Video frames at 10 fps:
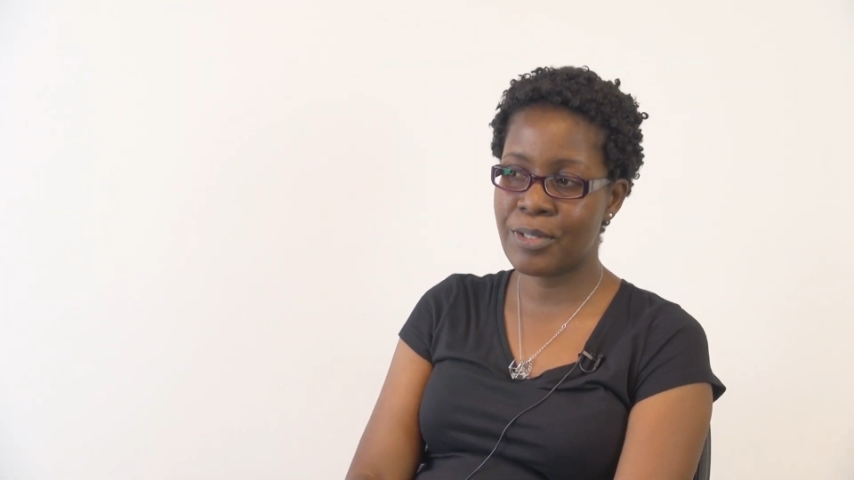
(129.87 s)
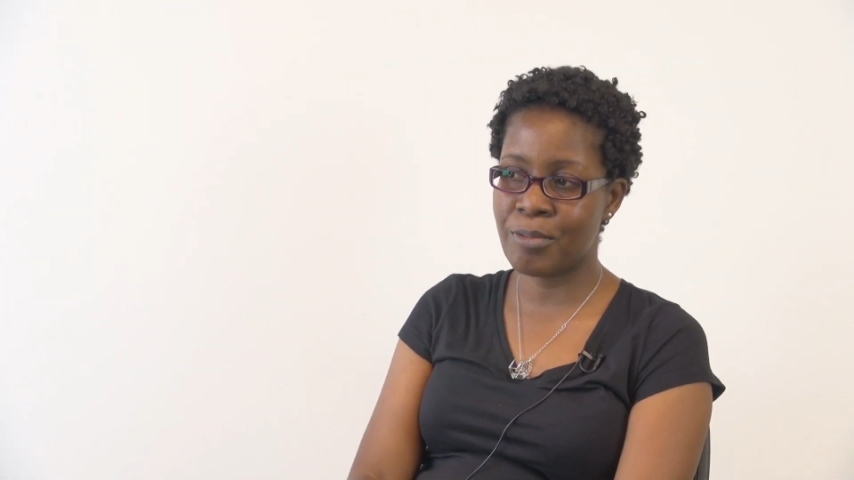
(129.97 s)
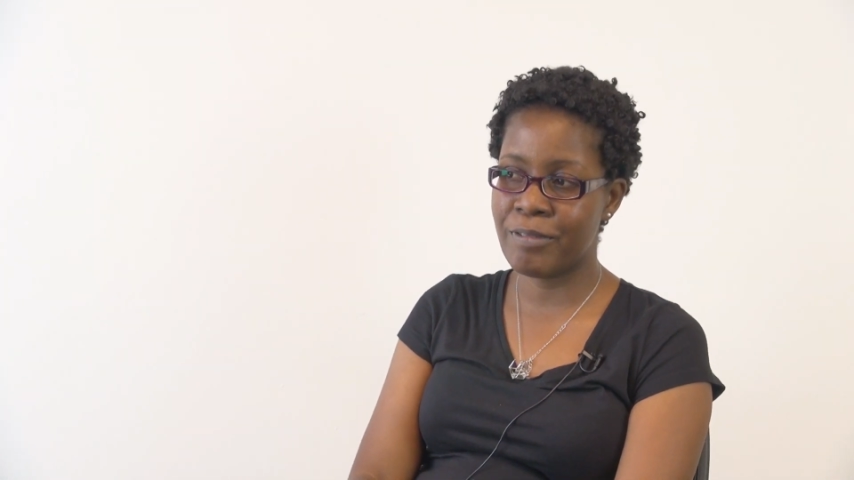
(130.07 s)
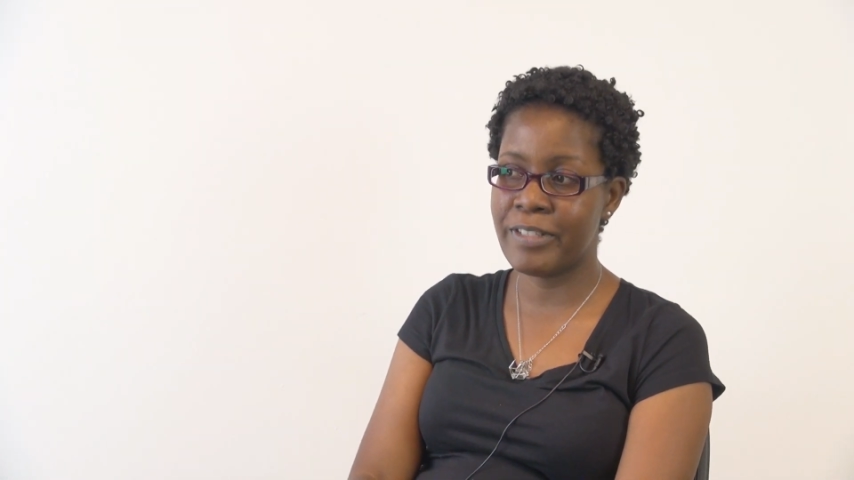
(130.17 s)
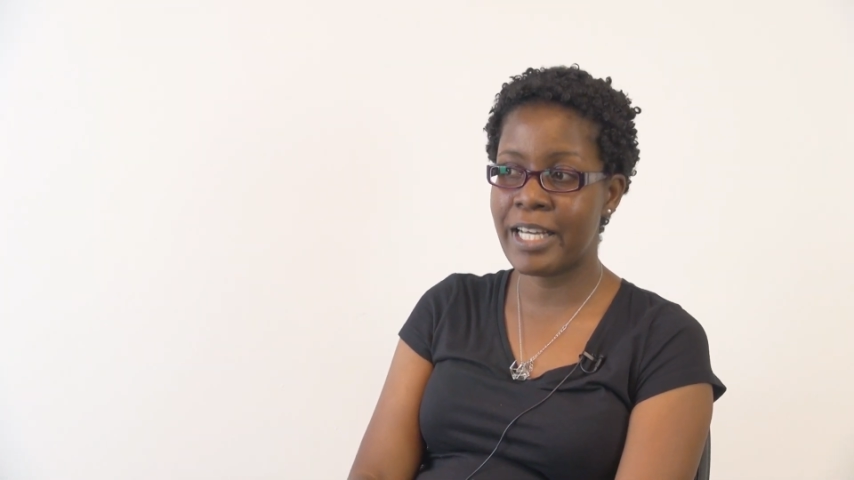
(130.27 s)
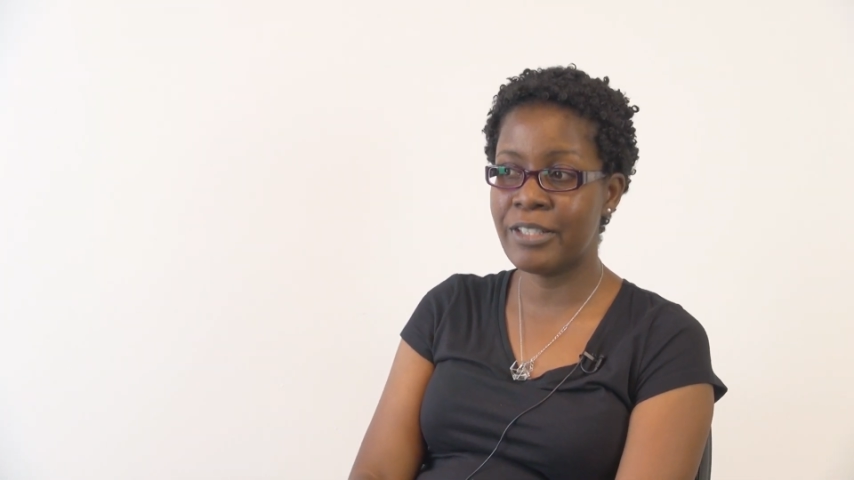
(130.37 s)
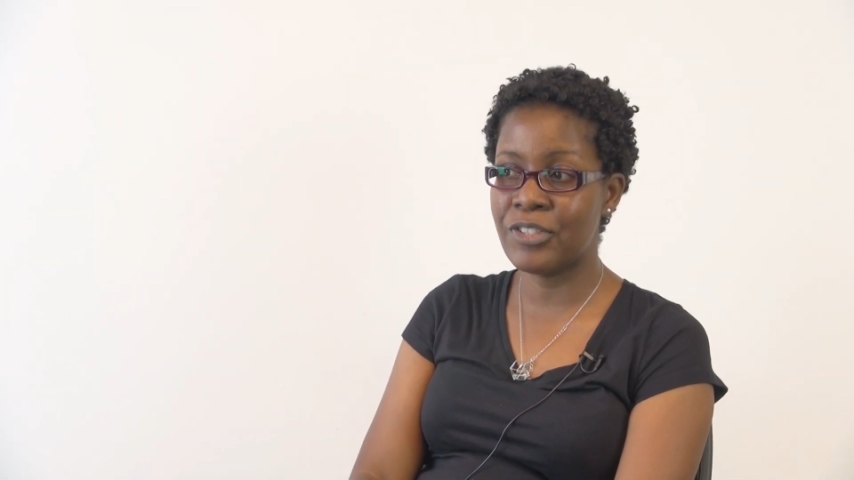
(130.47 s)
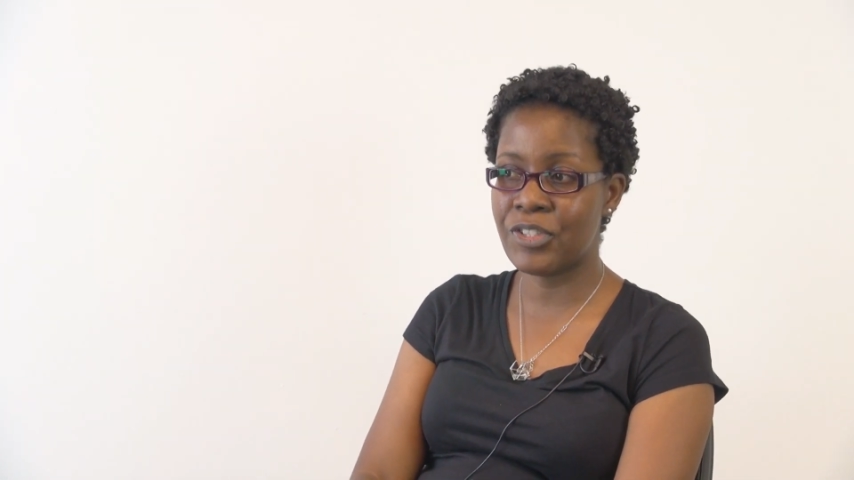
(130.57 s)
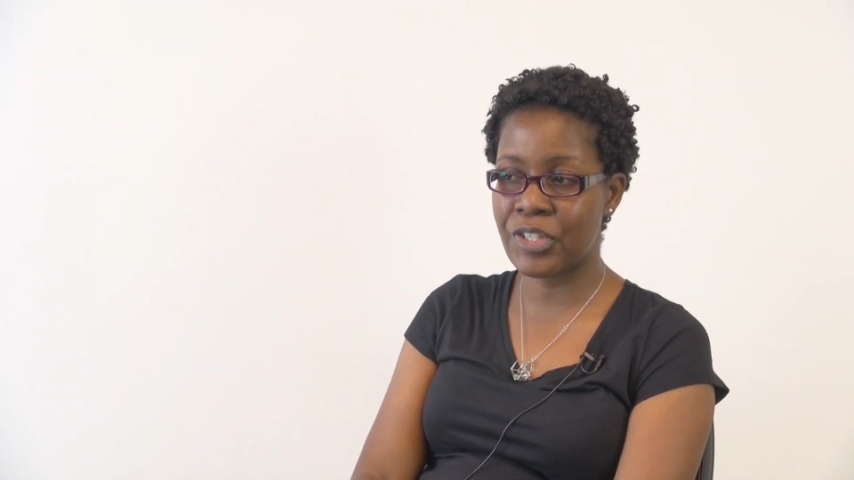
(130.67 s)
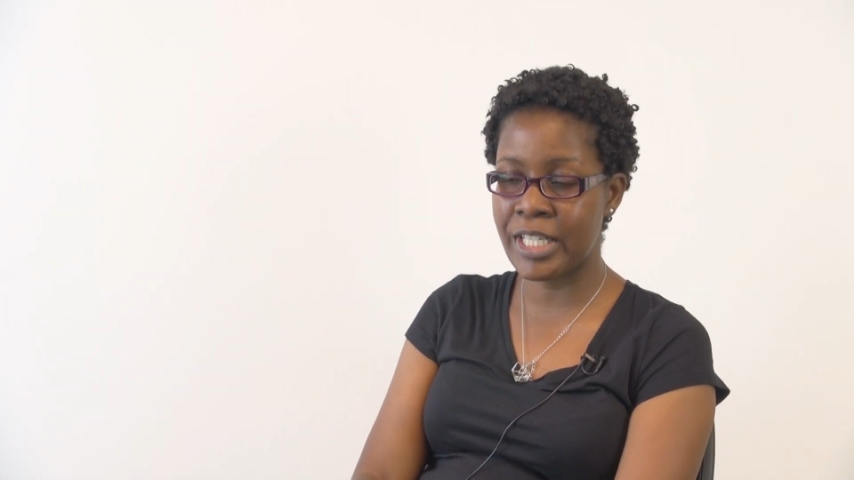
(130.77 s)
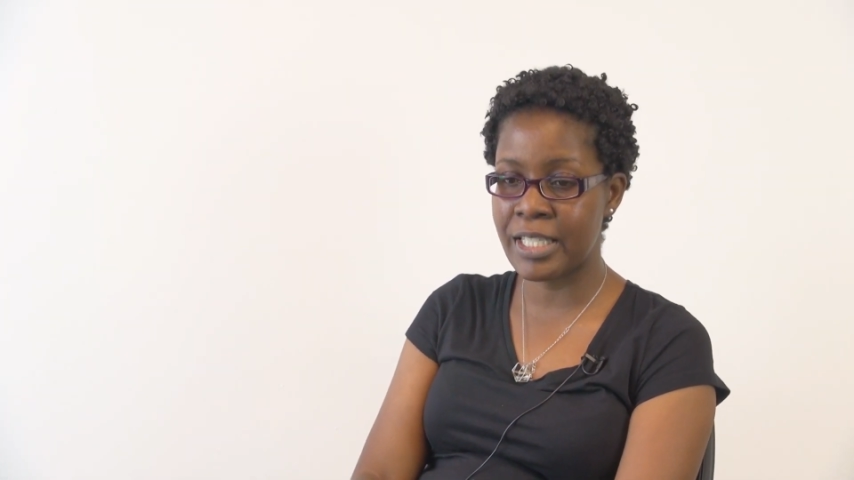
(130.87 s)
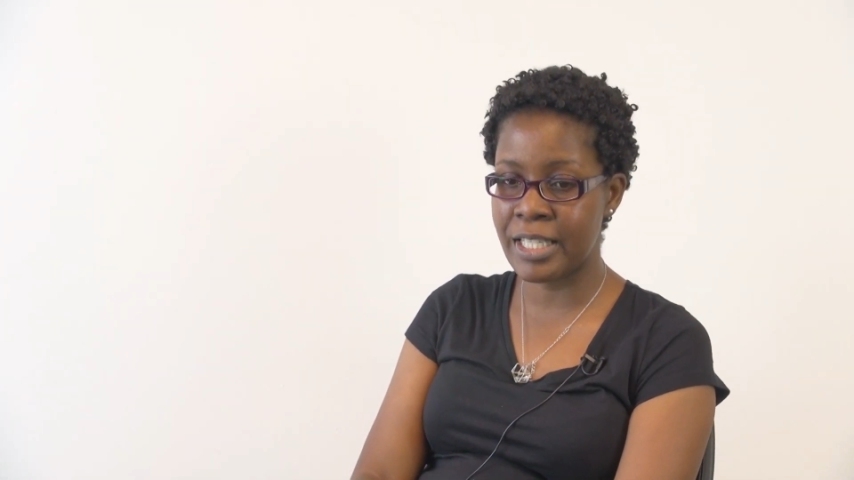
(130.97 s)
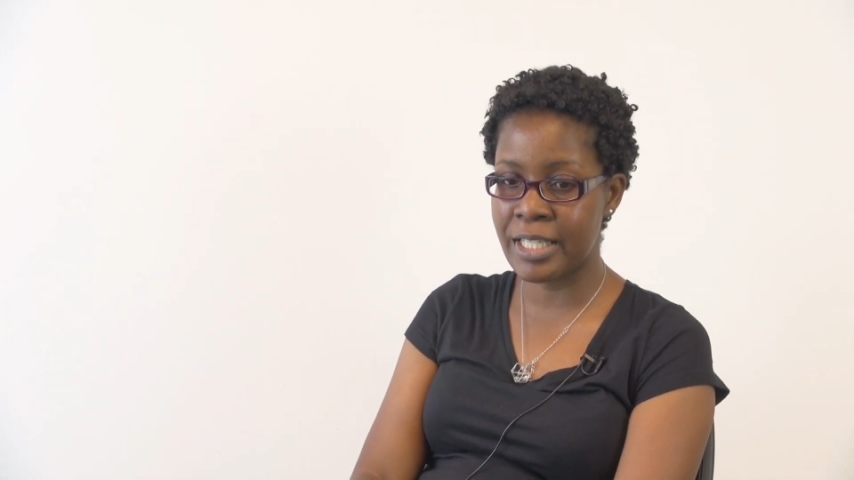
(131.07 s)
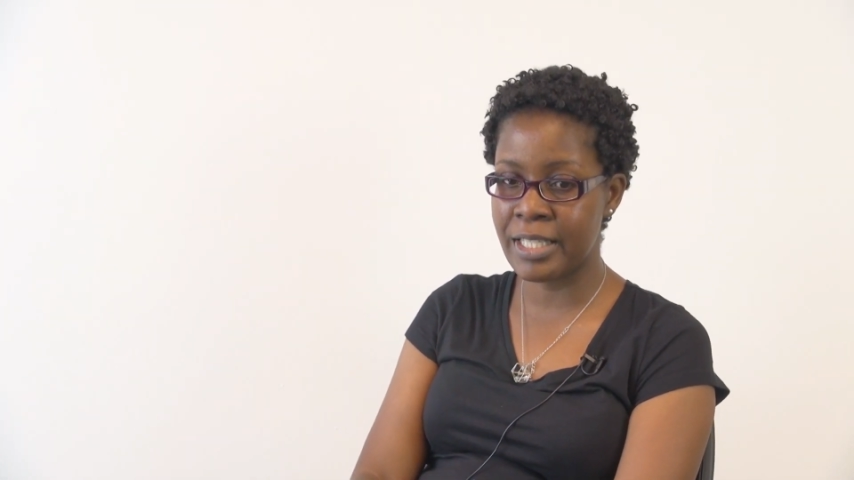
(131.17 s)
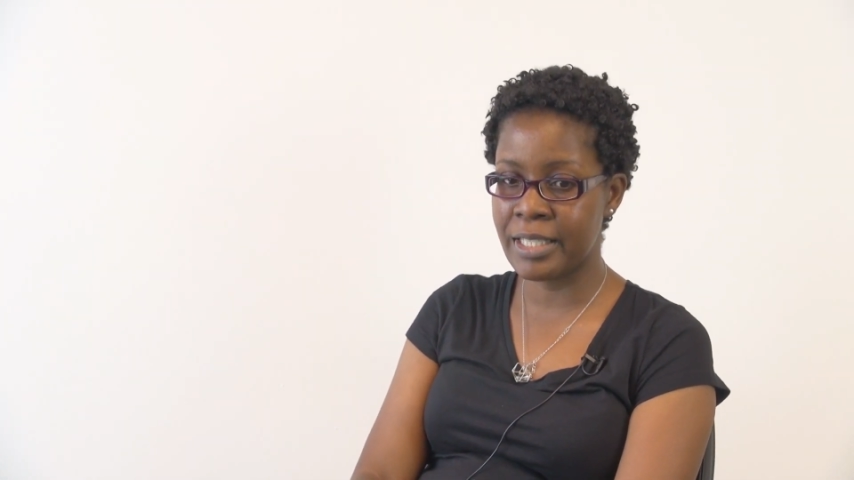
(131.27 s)
So we've done
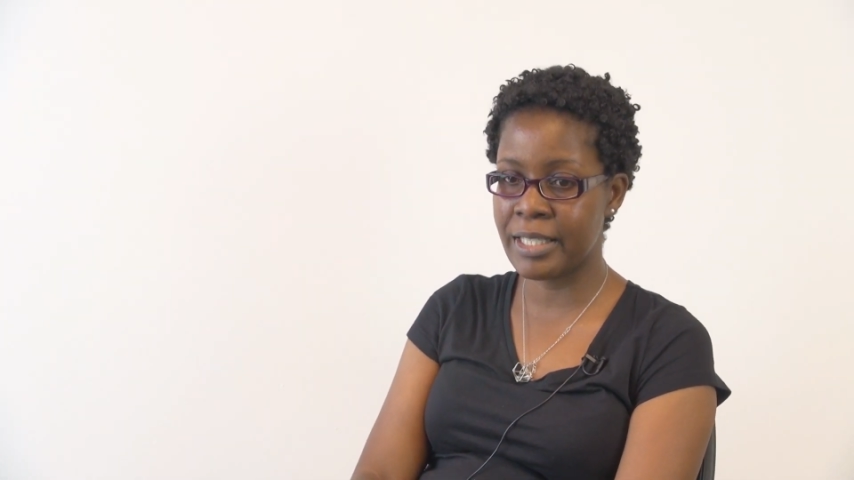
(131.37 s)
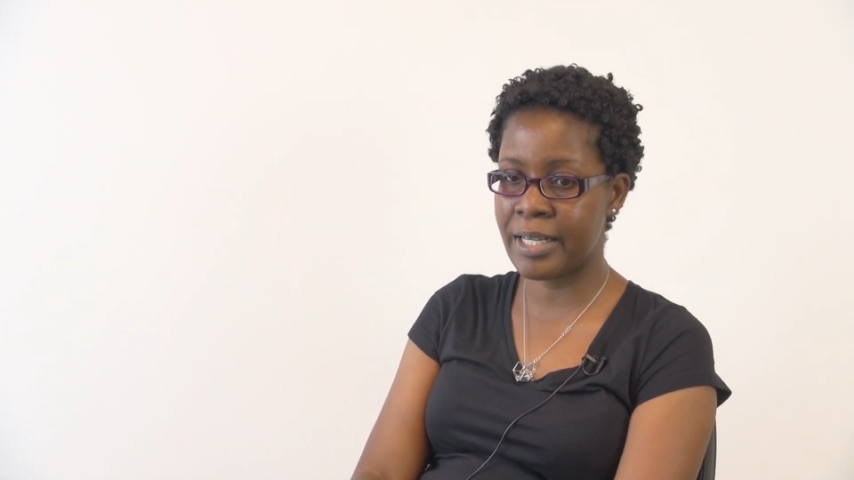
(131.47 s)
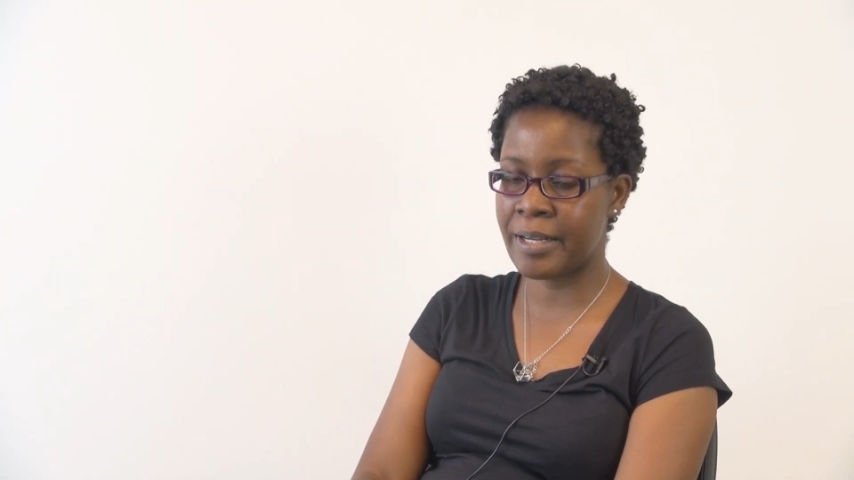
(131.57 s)
training,